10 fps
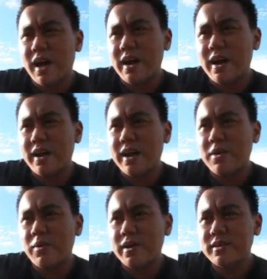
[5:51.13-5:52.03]
I, I kind
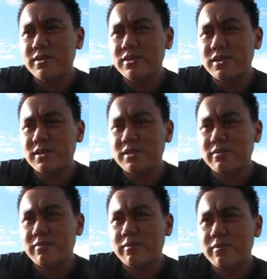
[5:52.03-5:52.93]
of wanted to just
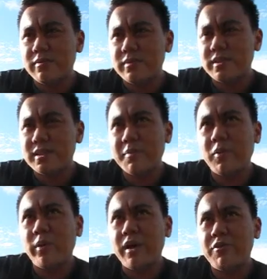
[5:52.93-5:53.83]
step
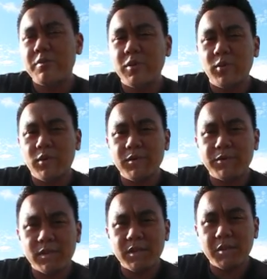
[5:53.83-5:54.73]
away from the world
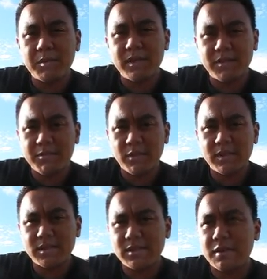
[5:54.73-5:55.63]
for a little bit to
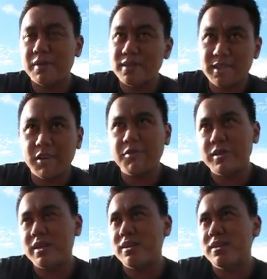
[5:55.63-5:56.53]
focus on myself,
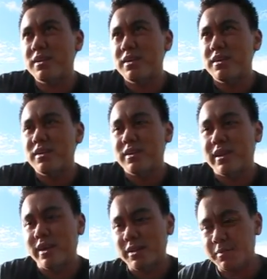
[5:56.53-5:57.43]
and then
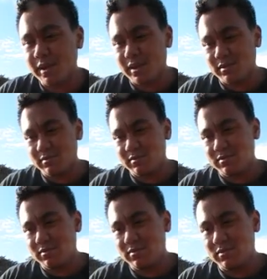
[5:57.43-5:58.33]
and I ended up being
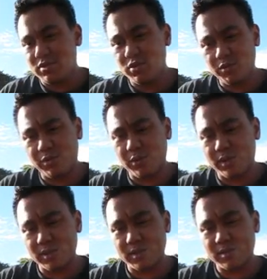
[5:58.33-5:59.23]
too
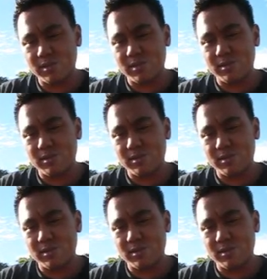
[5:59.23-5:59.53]
focused